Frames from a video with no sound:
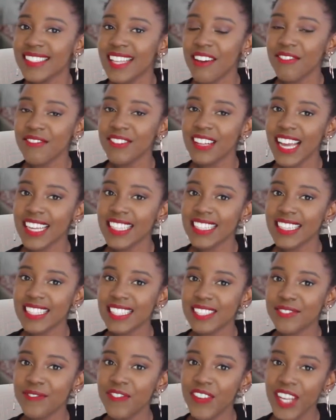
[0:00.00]
have liked
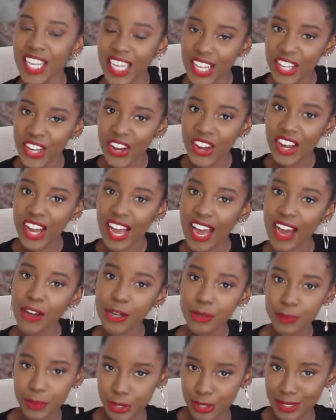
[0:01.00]
this video. I
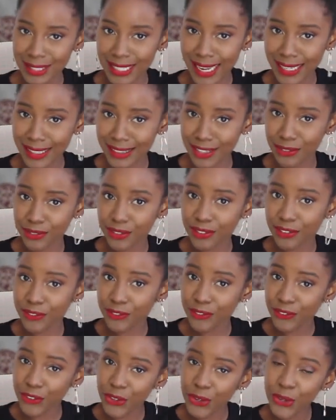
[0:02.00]
hope you liked the
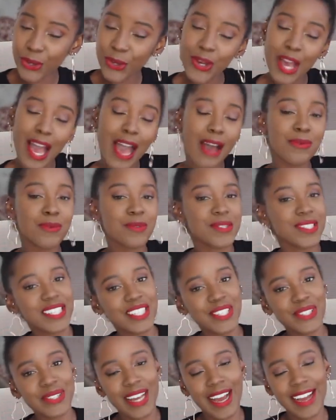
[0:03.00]
review. I will
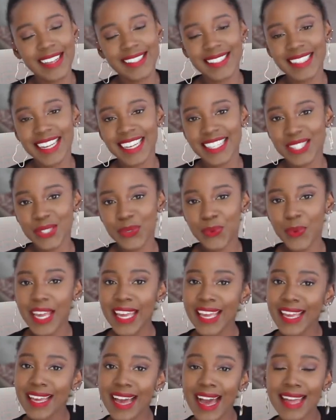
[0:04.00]
see you guys next
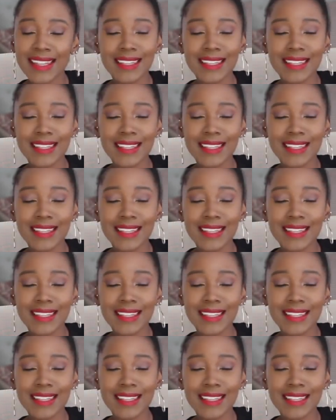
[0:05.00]
week. I